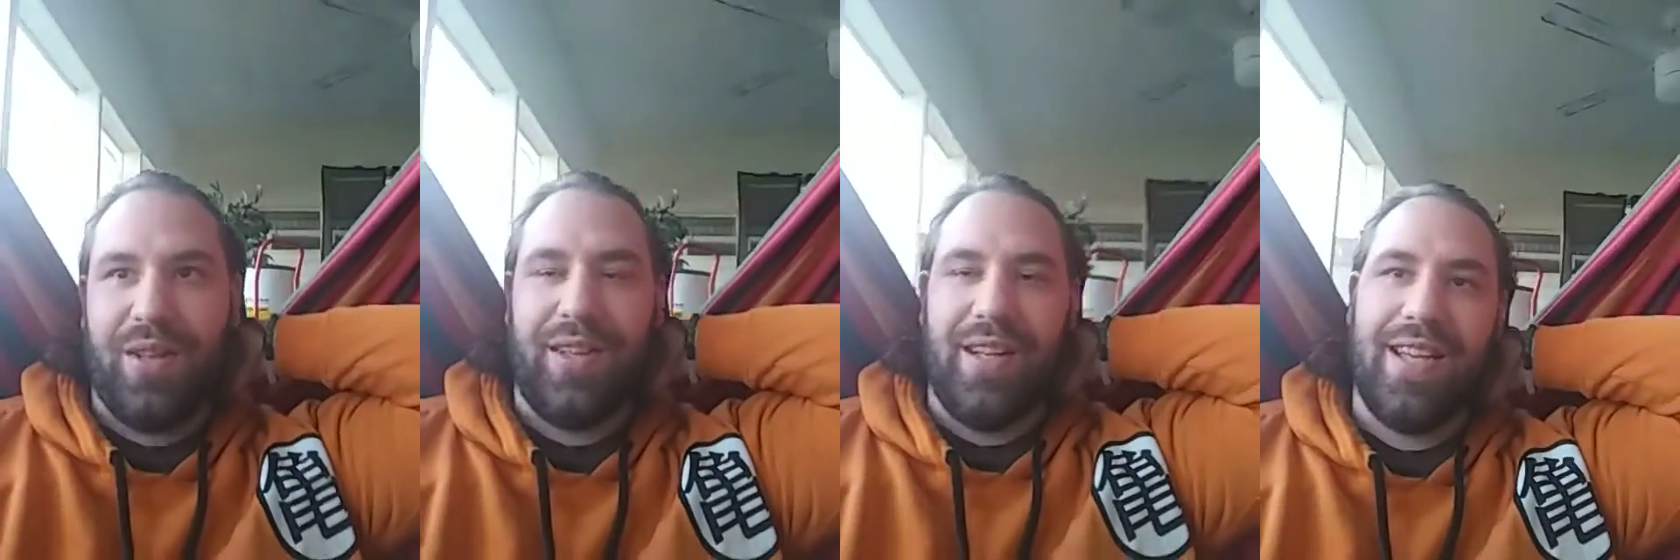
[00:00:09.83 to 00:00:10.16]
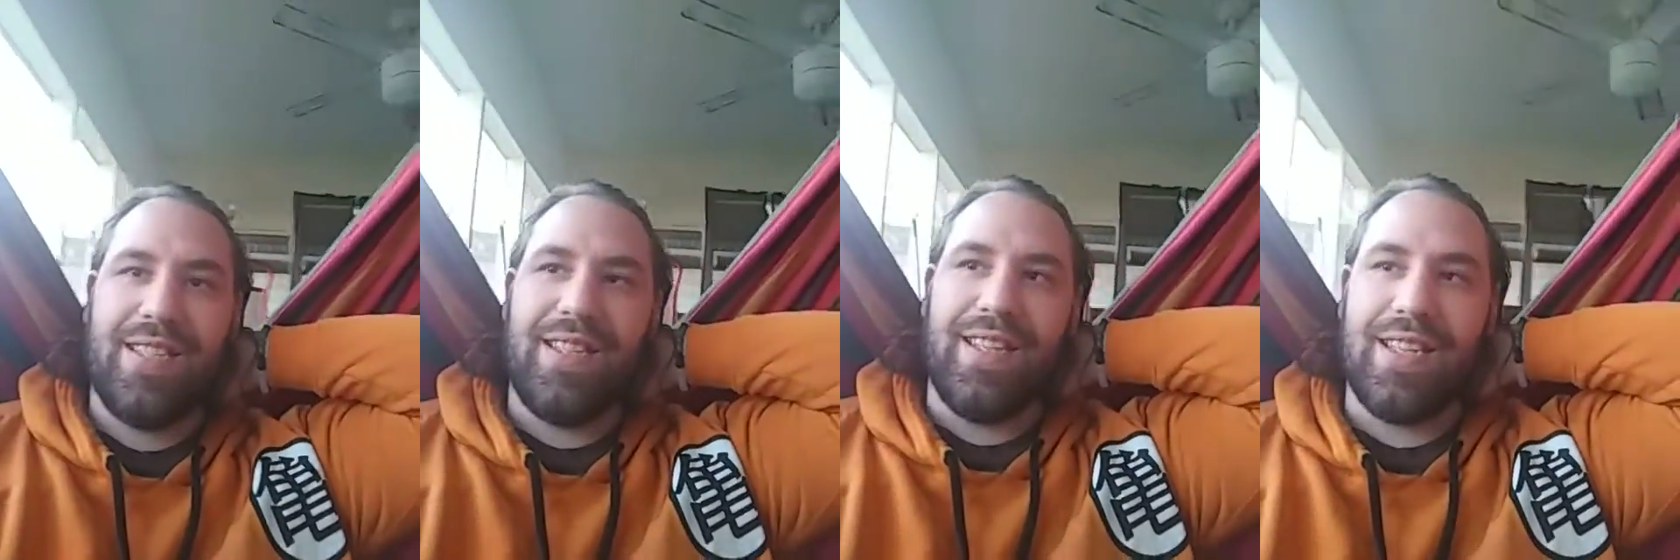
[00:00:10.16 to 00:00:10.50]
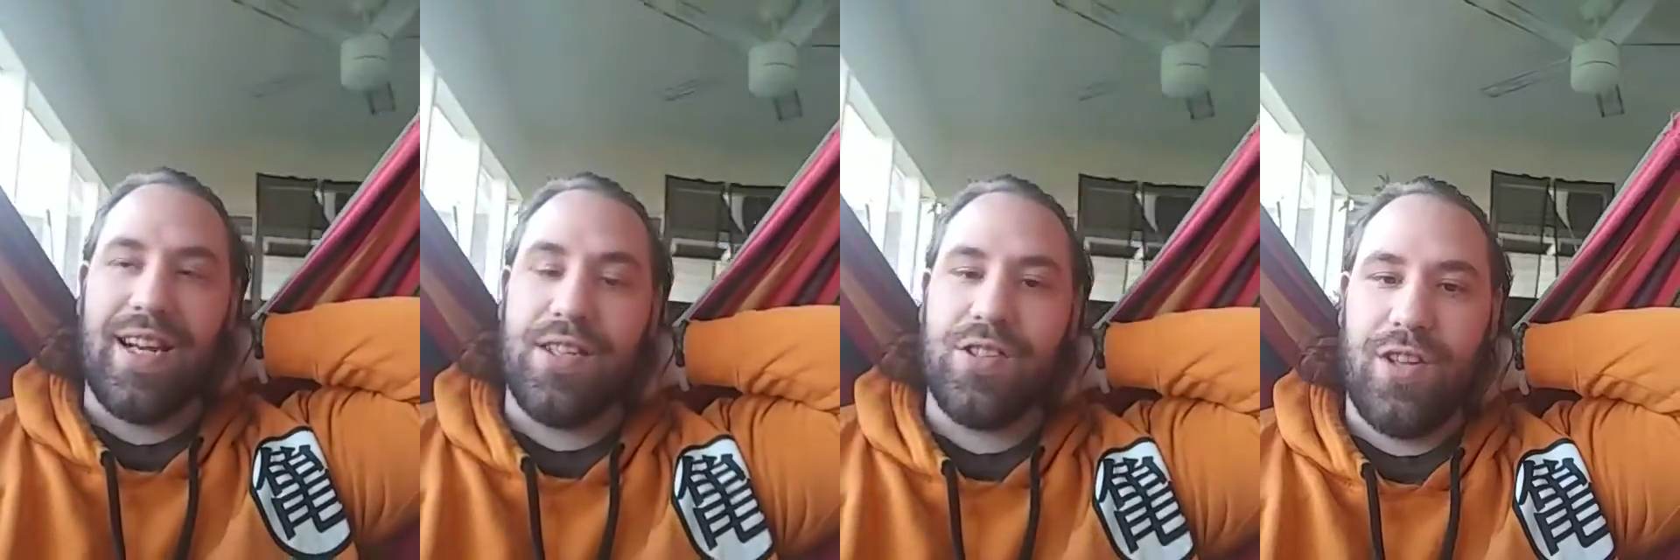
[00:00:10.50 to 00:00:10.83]
The last thing
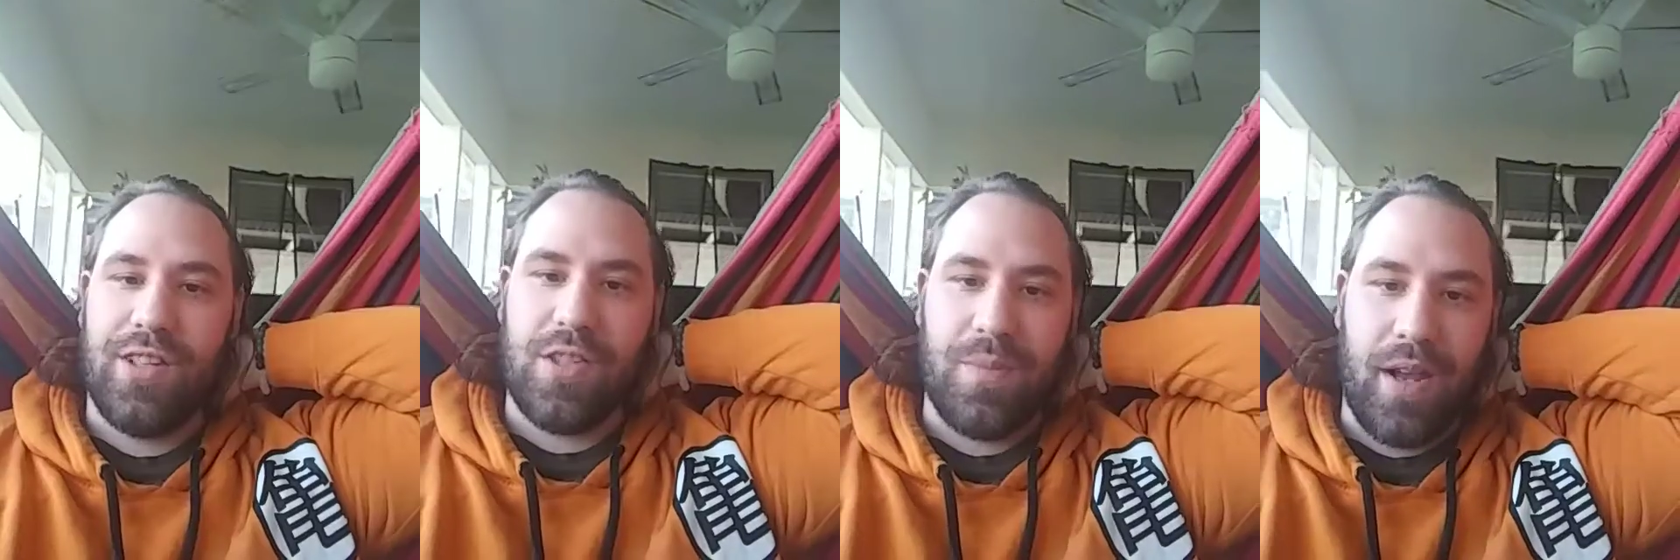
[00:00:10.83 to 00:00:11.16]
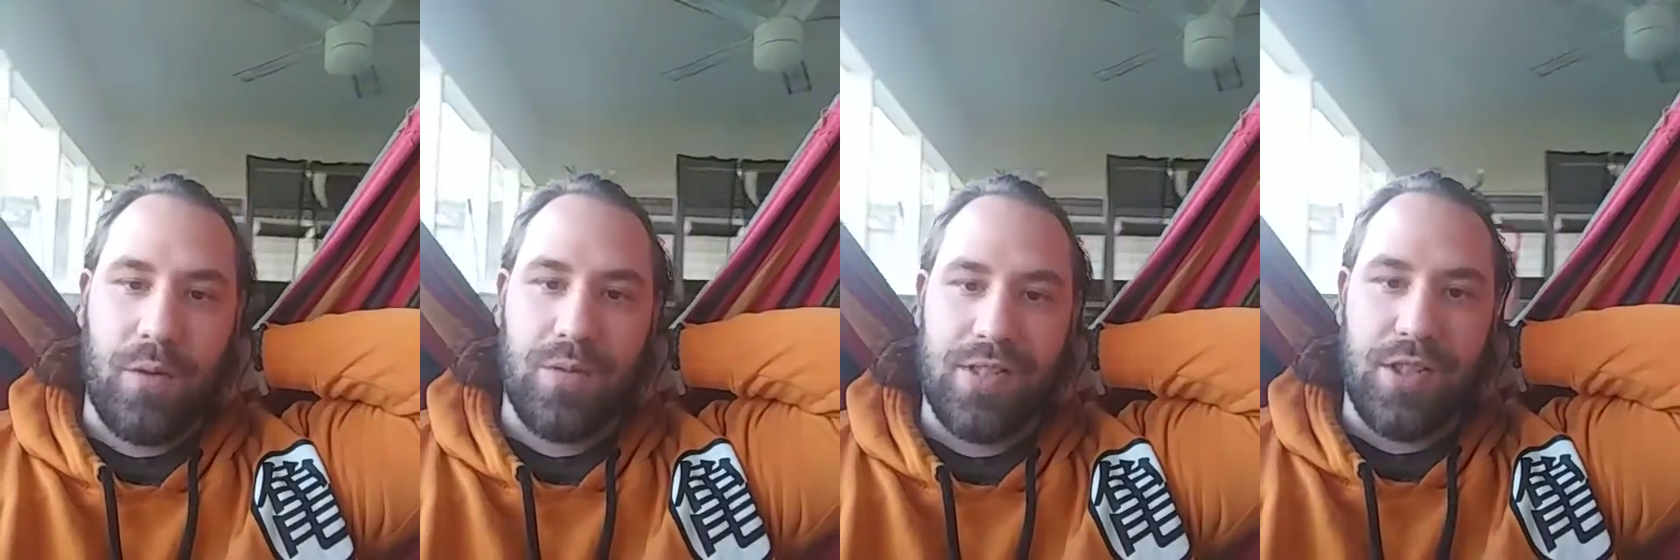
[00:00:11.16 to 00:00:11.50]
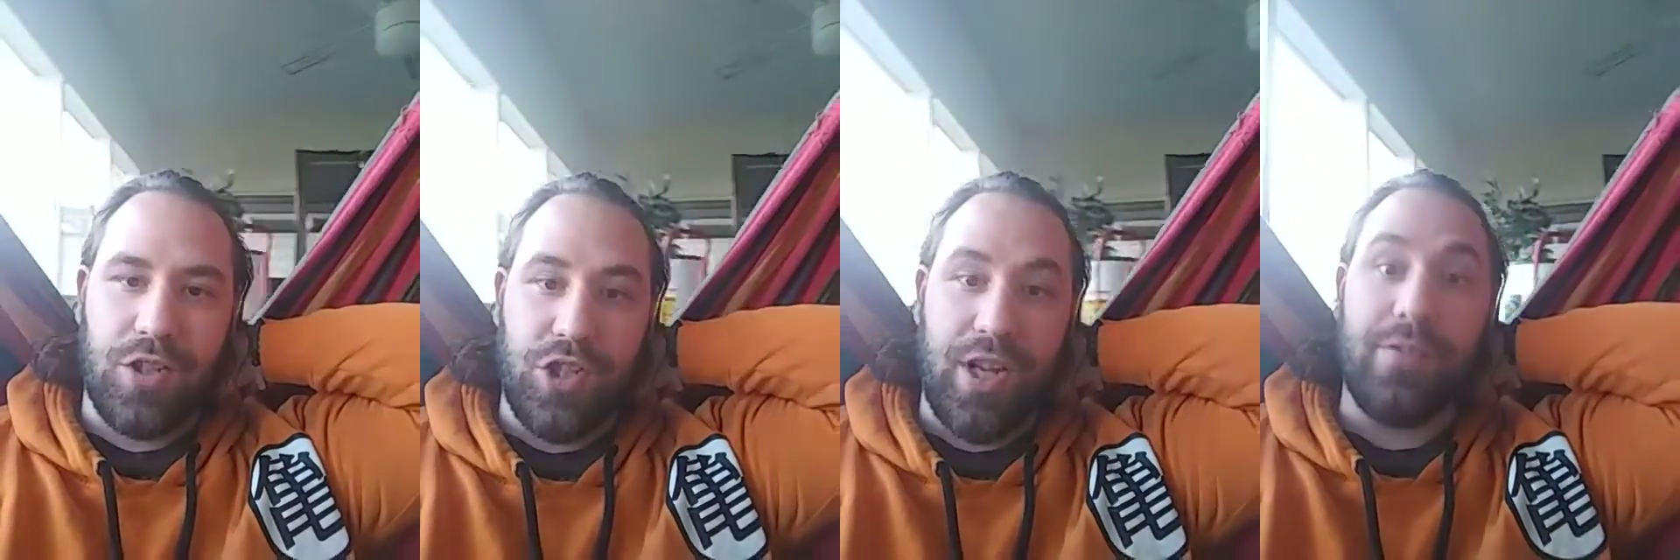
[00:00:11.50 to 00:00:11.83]
that I talked about was the
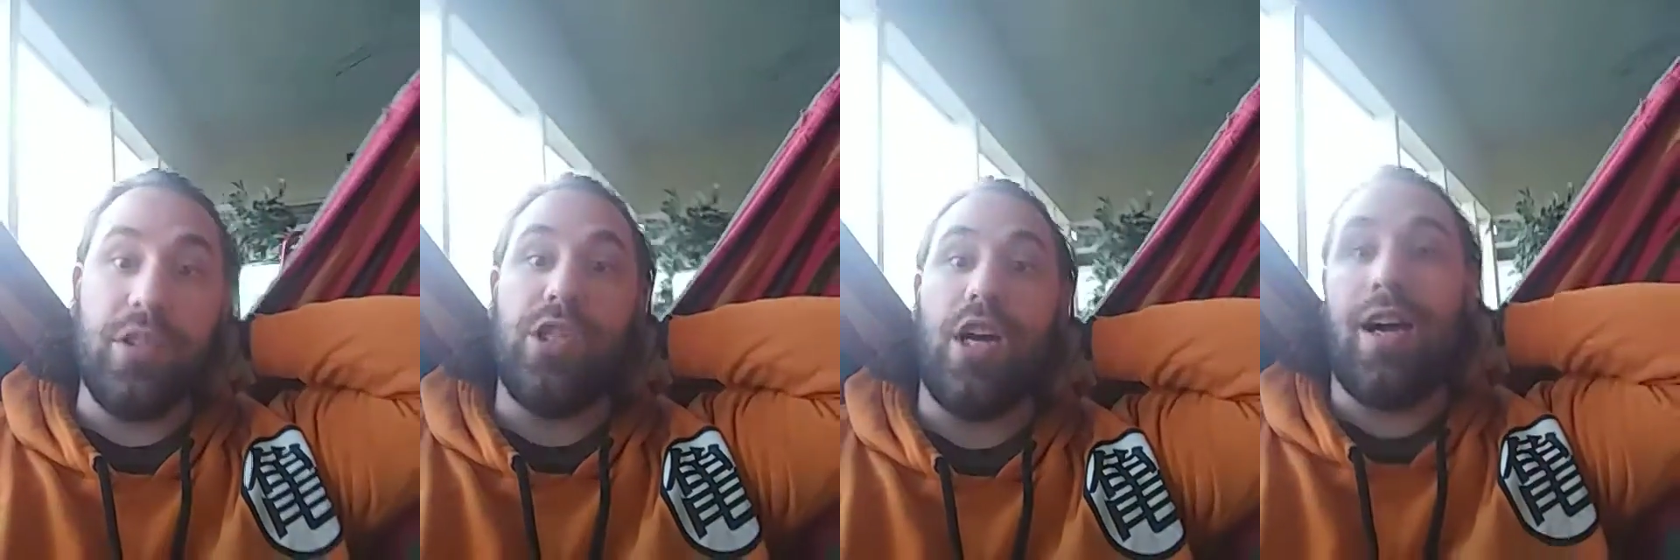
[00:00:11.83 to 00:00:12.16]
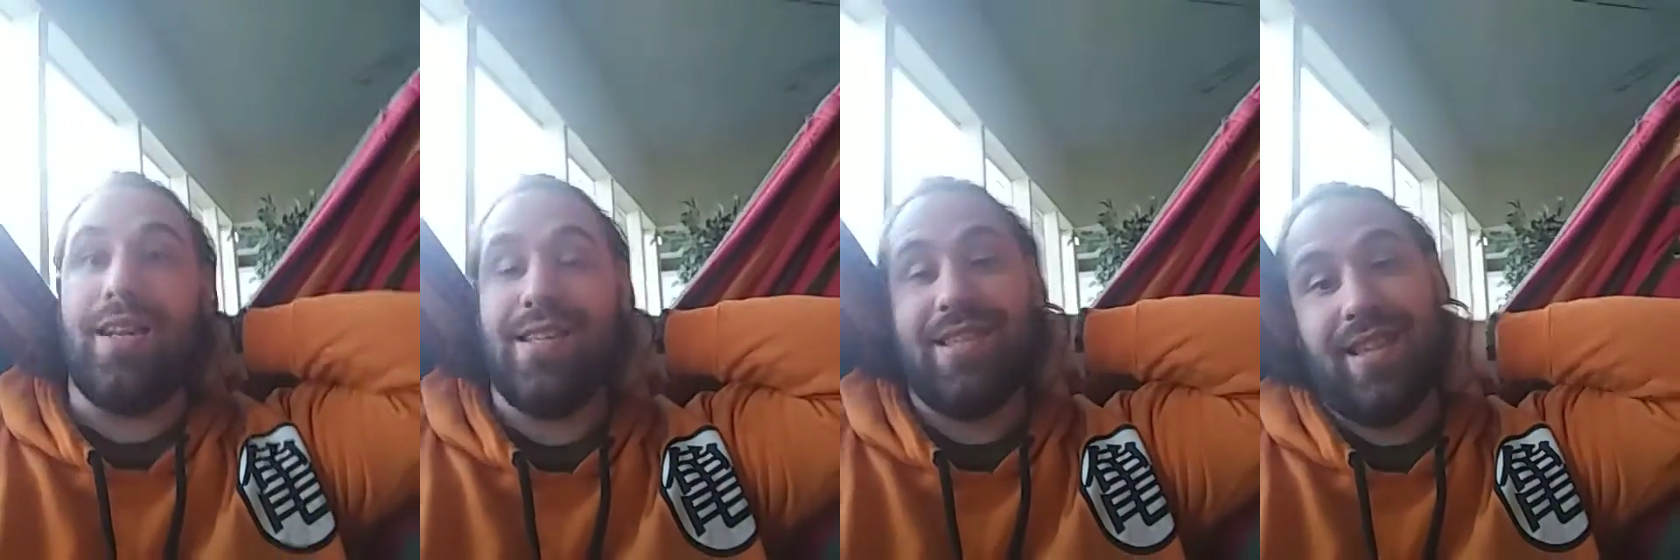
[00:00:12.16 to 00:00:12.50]
Geoff Johns